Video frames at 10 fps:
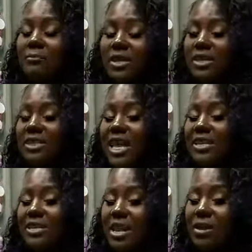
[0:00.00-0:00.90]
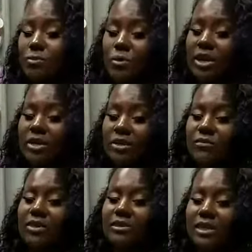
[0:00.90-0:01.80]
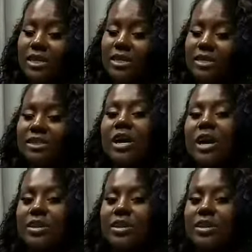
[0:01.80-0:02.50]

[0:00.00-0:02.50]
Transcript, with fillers: because of that dead weight of those ends,